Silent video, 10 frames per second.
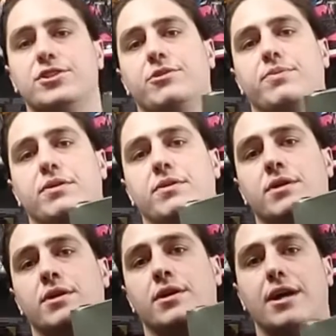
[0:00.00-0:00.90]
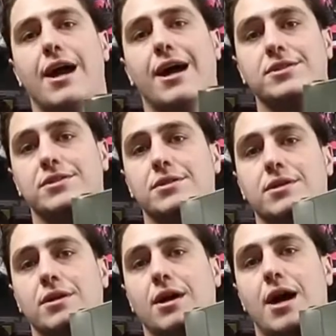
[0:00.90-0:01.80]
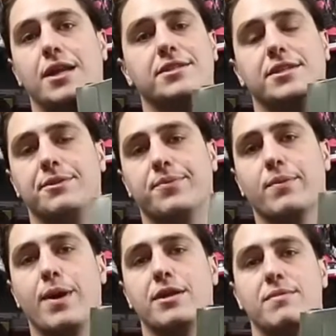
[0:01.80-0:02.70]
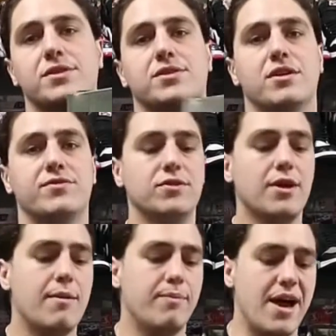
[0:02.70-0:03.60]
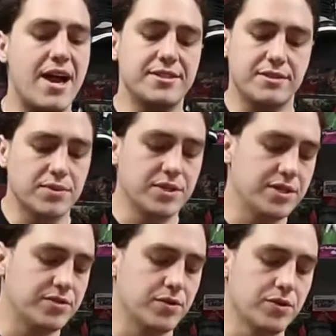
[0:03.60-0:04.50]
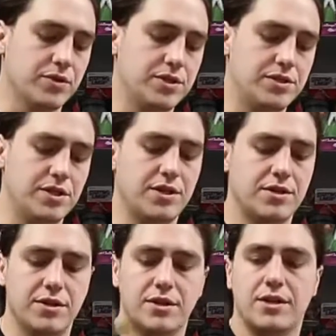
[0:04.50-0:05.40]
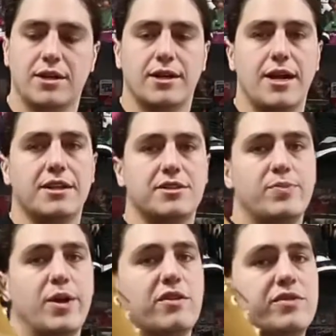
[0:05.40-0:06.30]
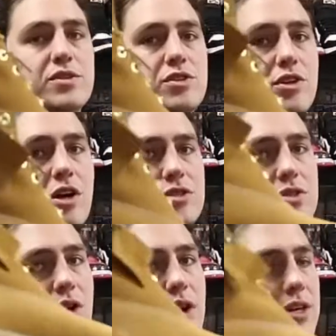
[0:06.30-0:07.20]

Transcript: Shipping, guys, I need to keep reminding myself, do not buy Timberlands for the resale. Got this pair of Constructs, thought I